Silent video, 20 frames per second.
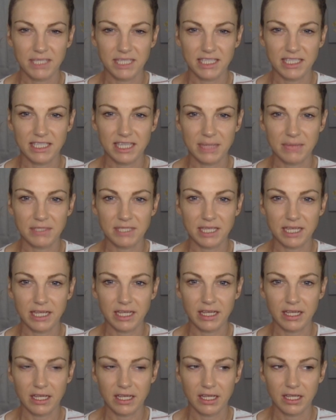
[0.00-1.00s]
it seems like
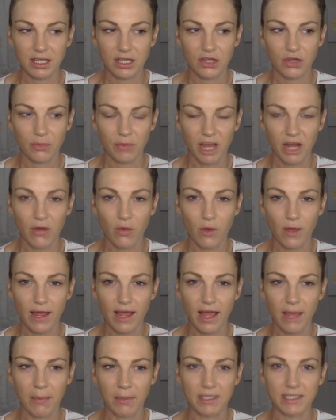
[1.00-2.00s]
no matter what
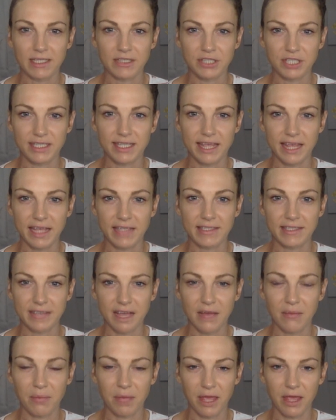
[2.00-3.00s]
happens, I just can't
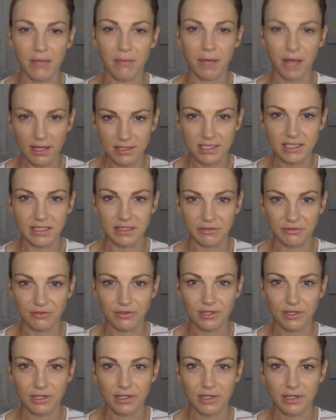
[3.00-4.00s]
stop being positive.
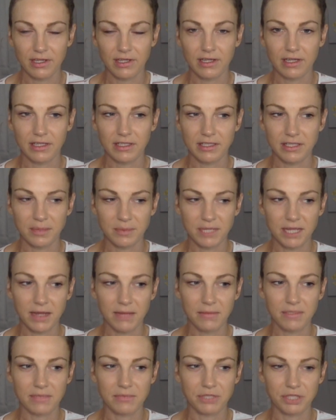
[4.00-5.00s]
And
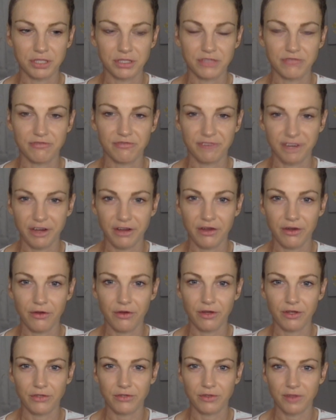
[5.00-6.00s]
sometimes I'm sure it's very
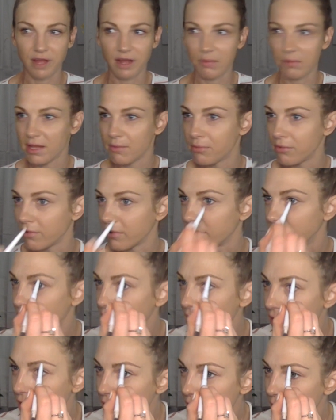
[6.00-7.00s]
annoying to a lot of people.
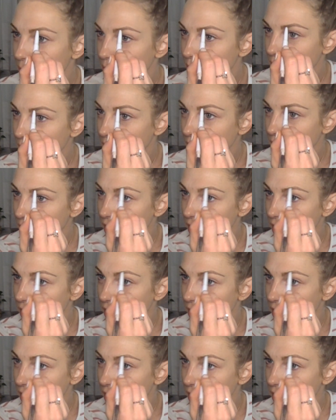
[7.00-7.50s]
But,